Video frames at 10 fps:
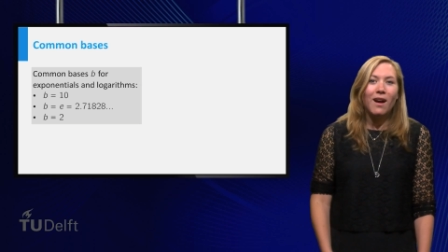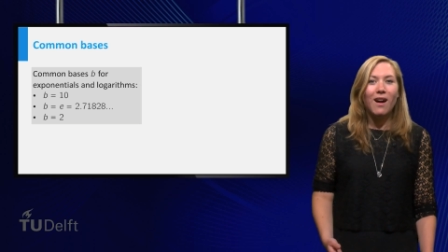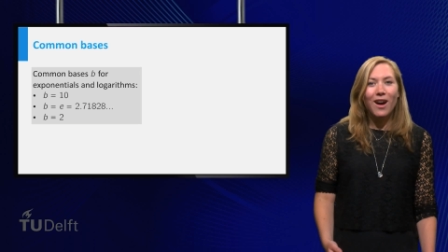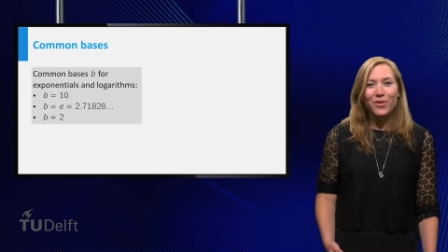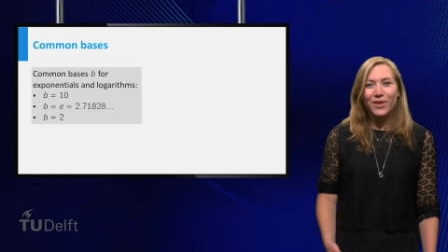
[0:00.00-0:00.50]

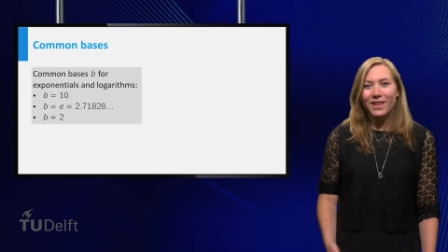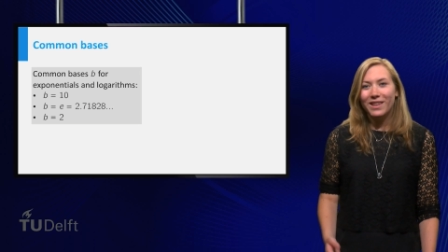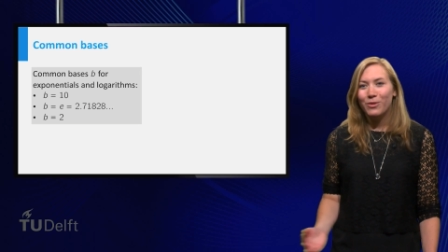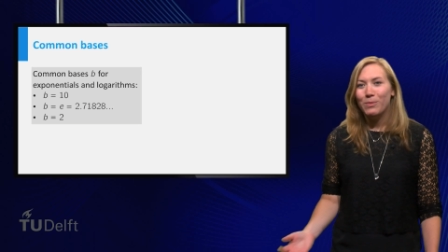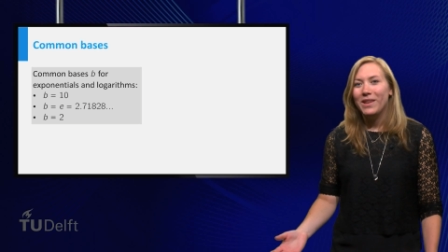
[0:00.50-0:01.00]
Often
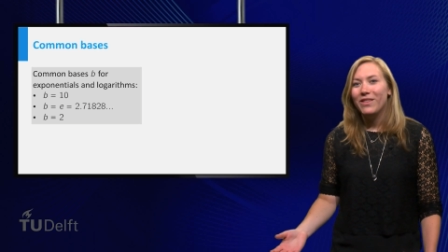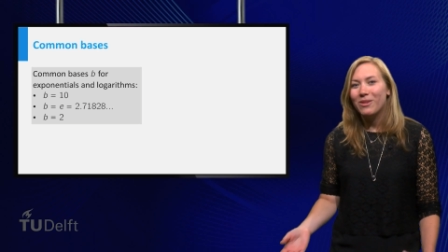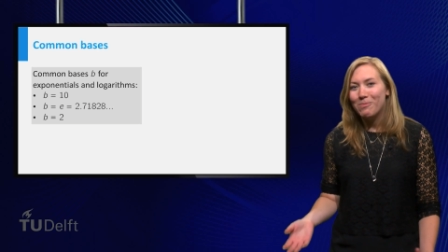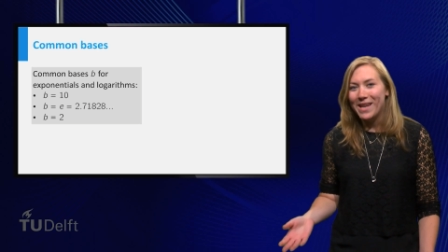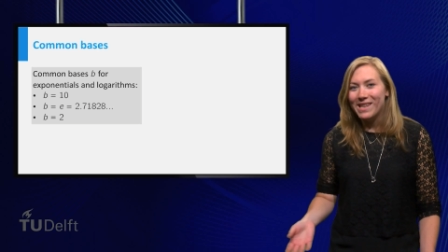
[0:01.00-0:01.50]
this means the
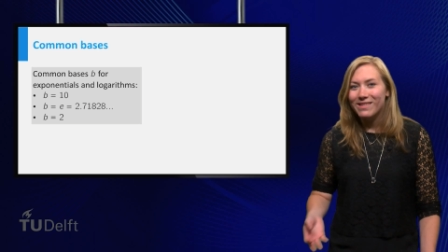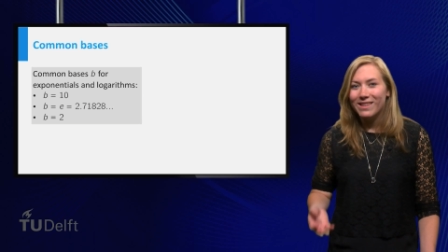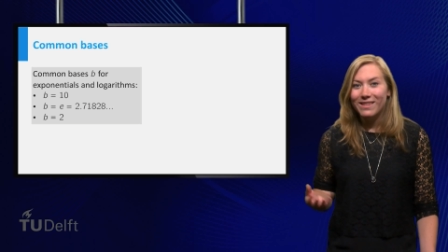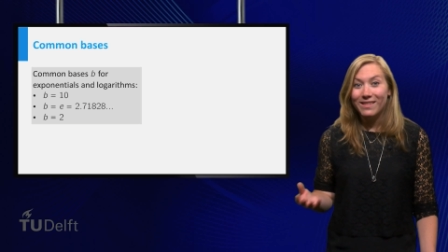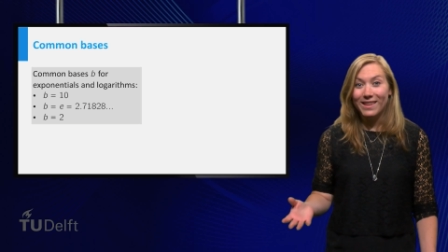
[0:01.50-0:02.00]
base
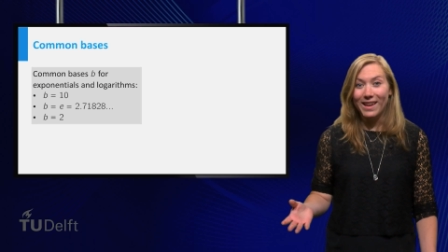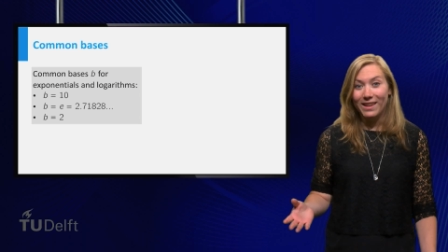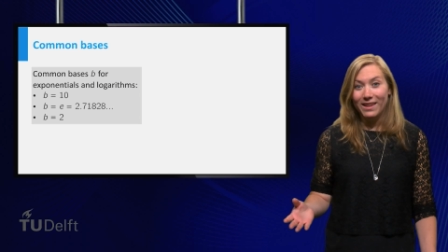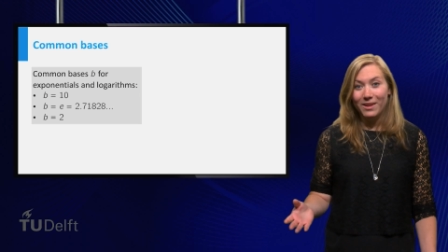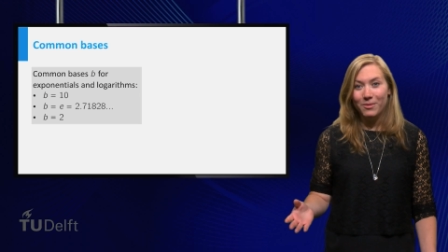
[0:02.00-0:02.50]
is 10.